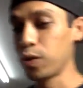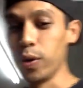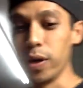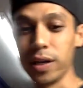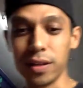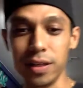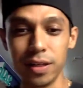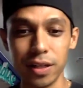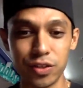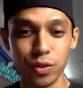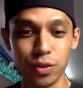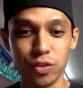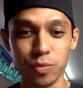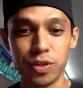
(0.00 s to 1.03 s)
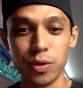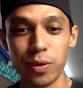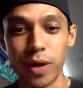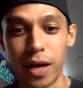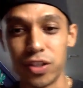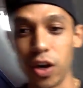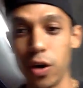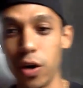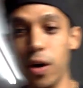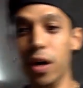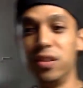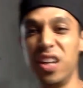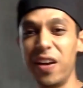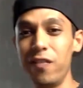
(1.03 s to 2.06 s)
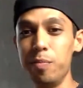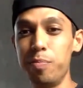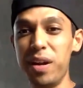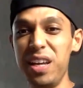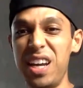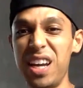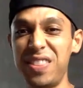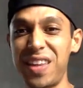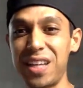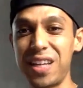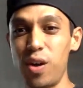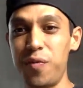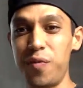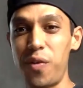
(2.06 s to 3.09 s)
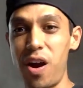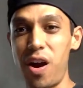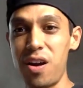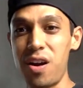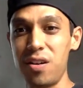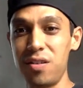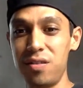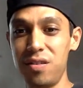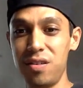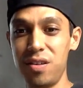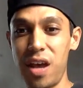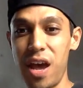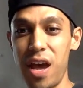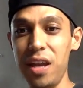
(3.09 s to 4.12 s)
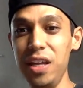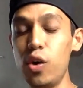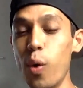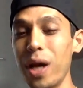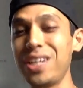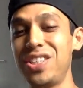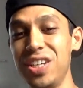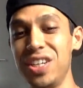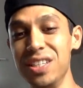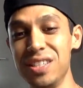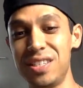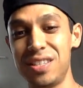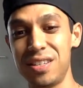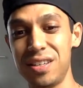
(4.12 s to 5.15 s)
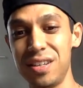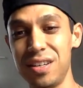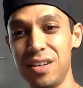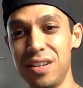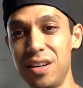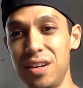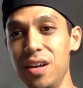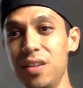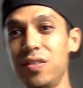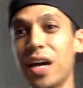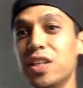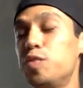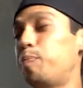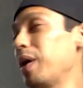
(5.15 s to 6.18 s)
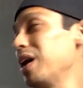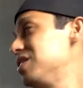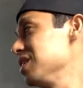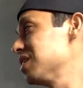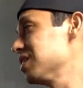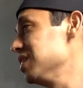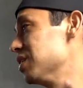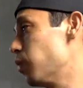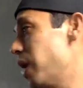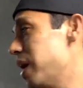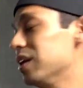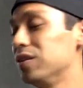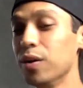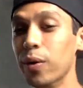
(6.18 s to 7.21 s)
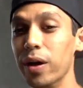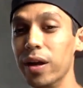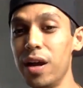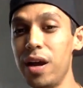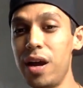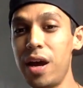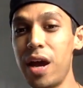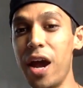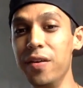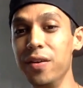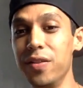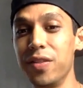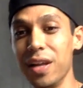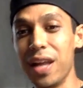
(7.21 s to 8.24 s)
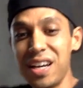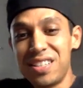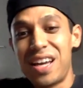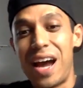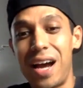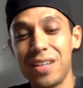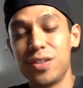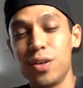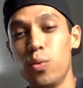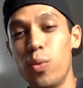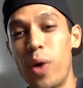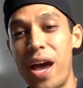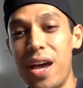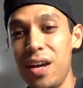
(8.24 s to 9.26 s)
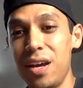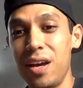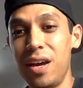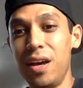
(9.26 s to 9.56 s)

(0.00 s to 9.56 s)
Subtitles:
Quickly, let's do some Q&A. So did everybody get that so far? Any questions? That's basically the way to do it. And the less hassle way,